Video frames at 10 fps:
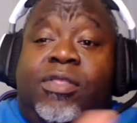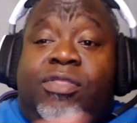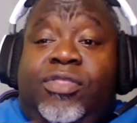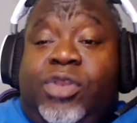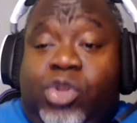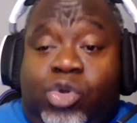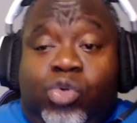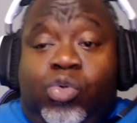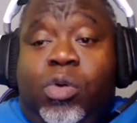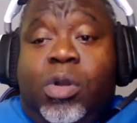the
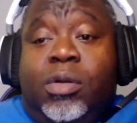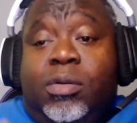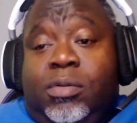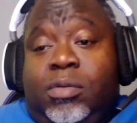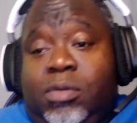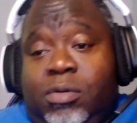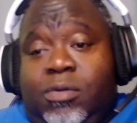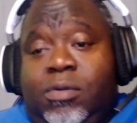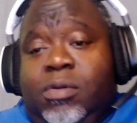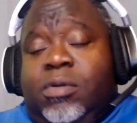new
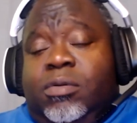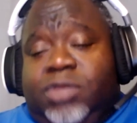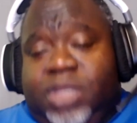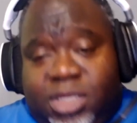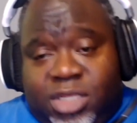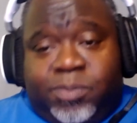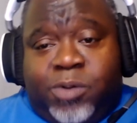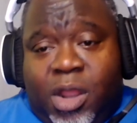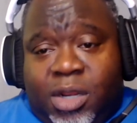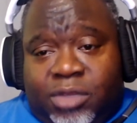D&D
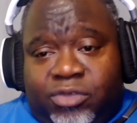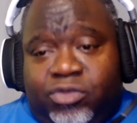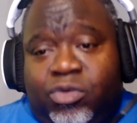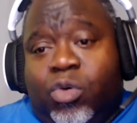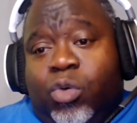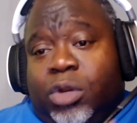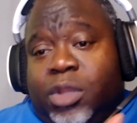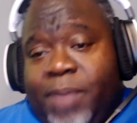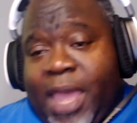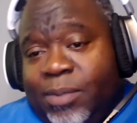products or
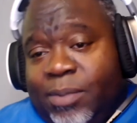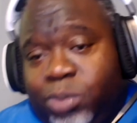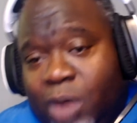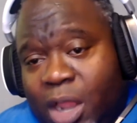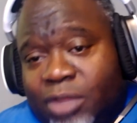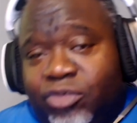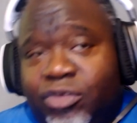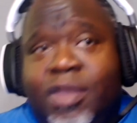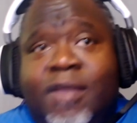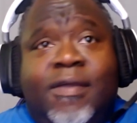compatible
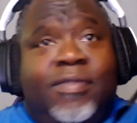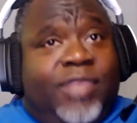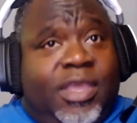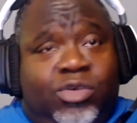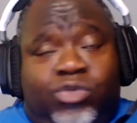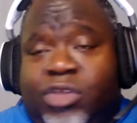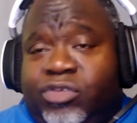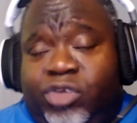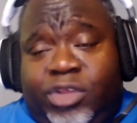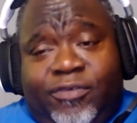products, they use
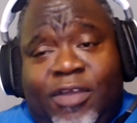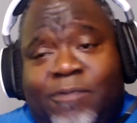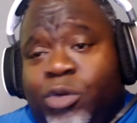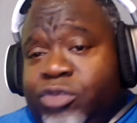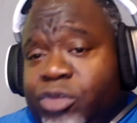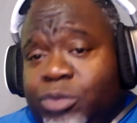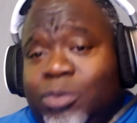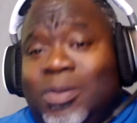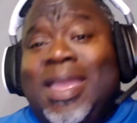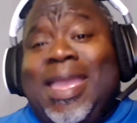SRD 5.2
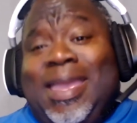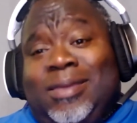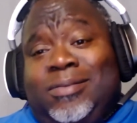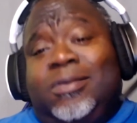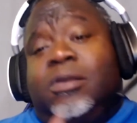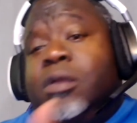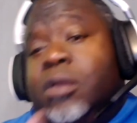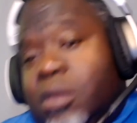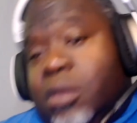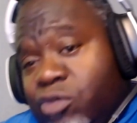and
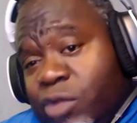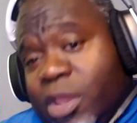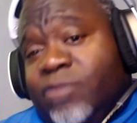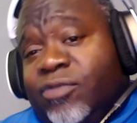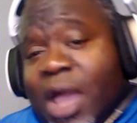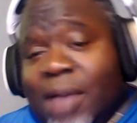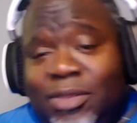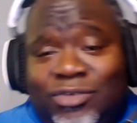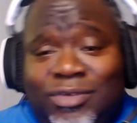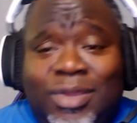Creative
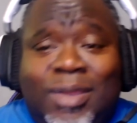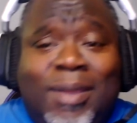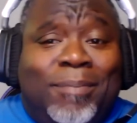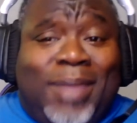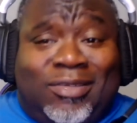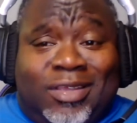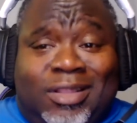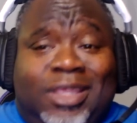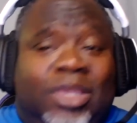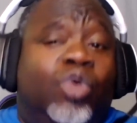Commons.
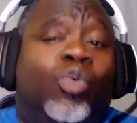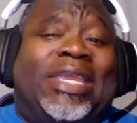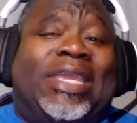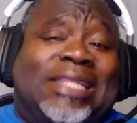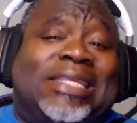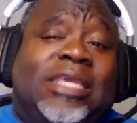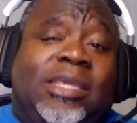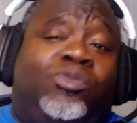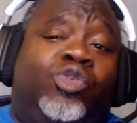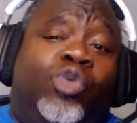Basically, we get to
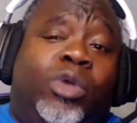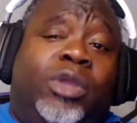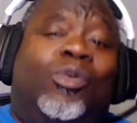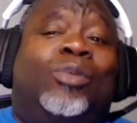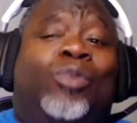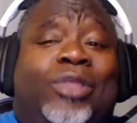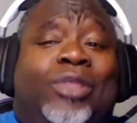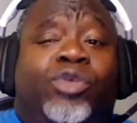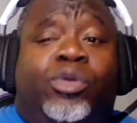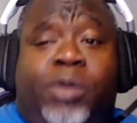keep doing what we
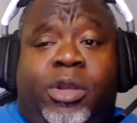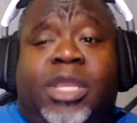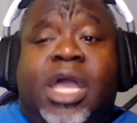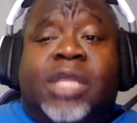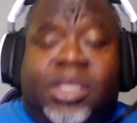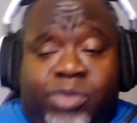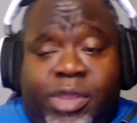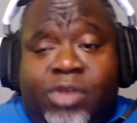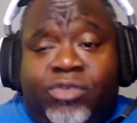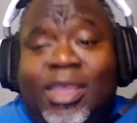third-party content
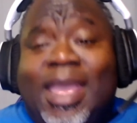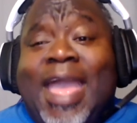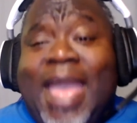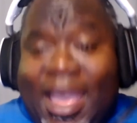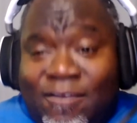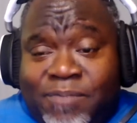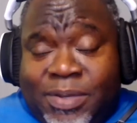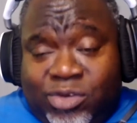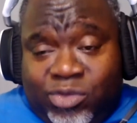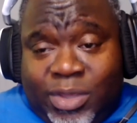creators have
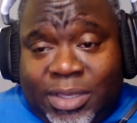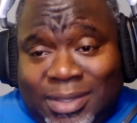been doing,